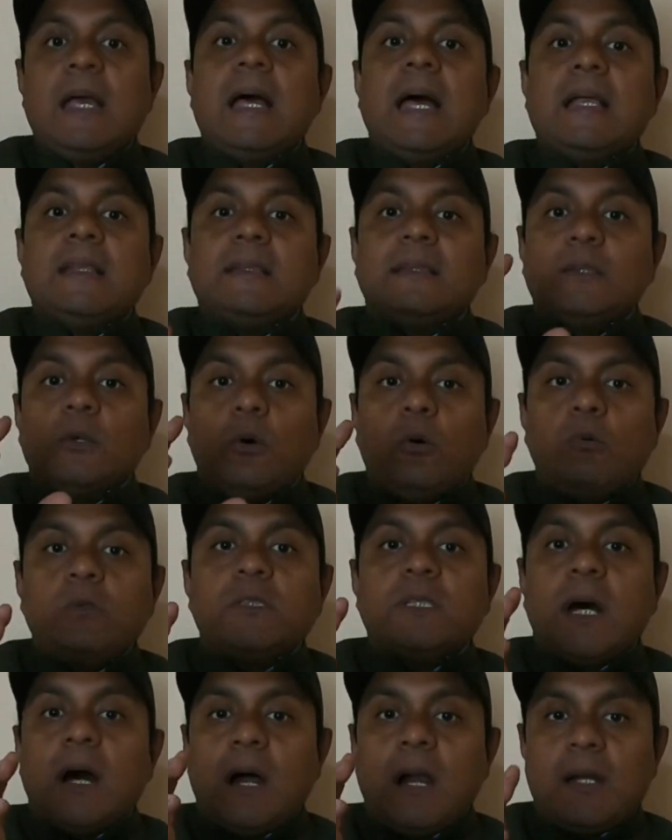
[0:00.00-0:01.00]
And
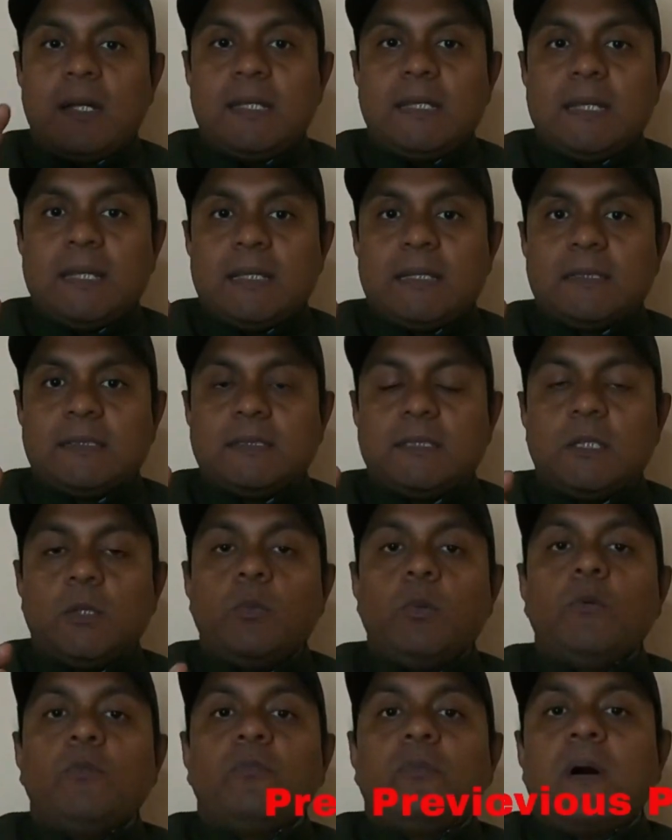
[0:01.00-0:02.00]
those articles you
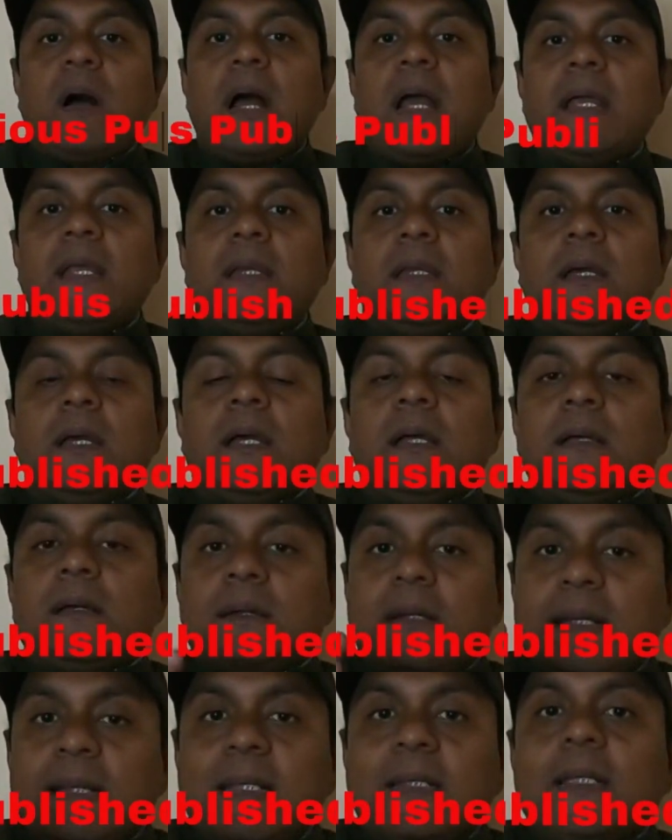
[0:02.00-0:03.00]
will find
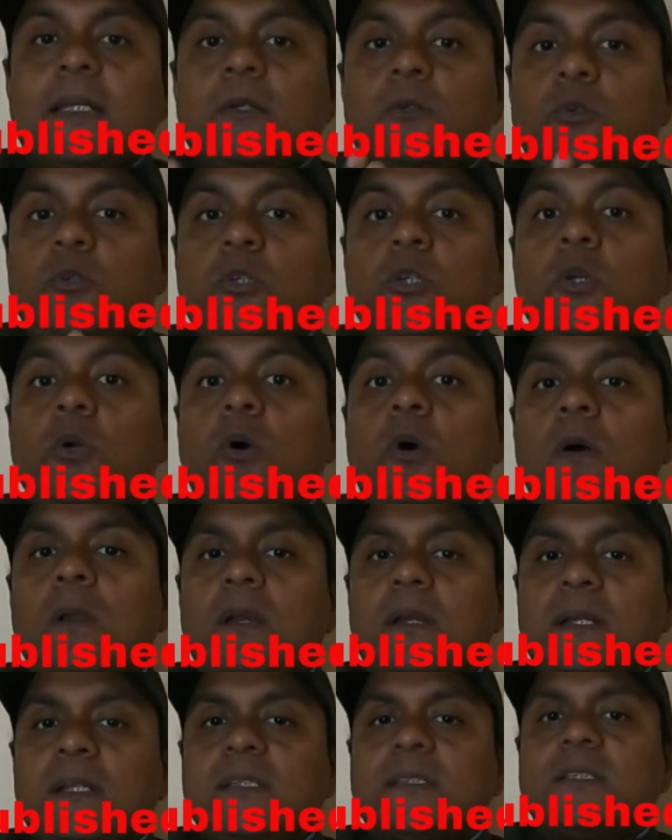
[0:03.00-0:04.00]
related to your
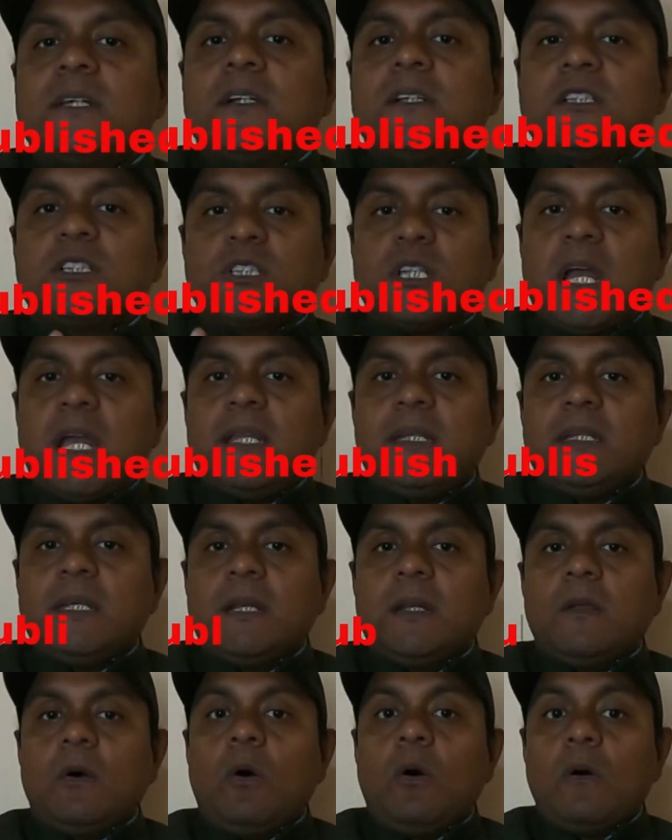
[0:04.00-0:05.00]
research
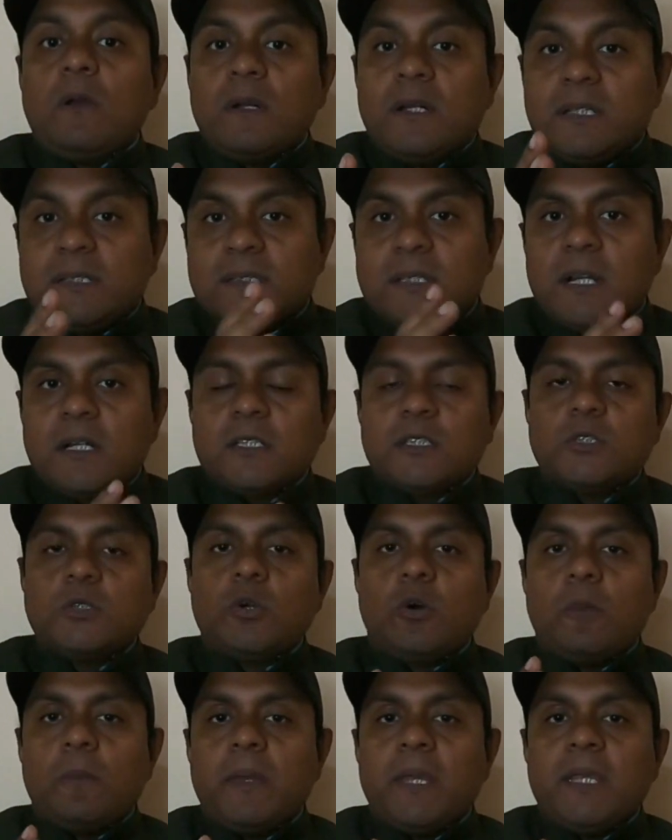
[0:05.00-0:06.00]
title or research
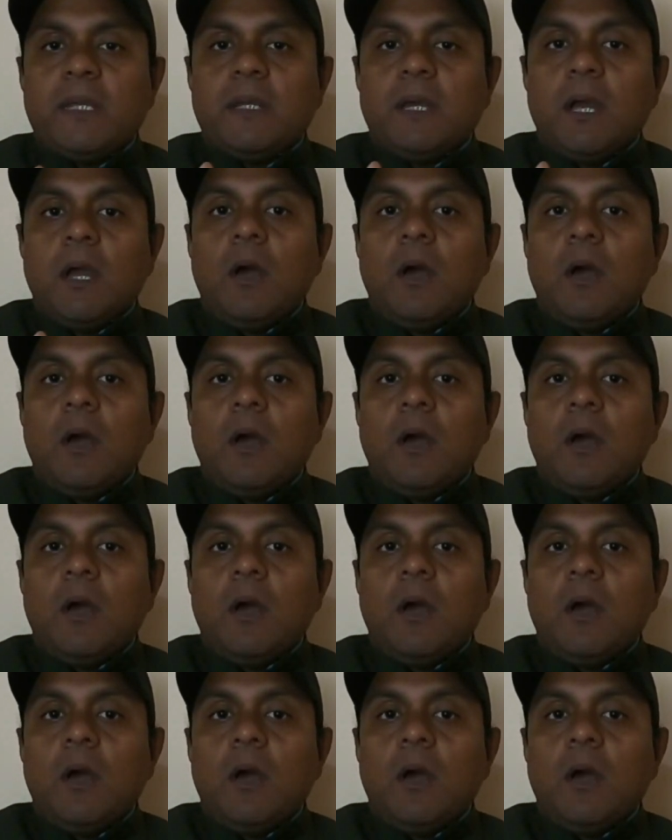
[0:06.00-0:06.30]
domain,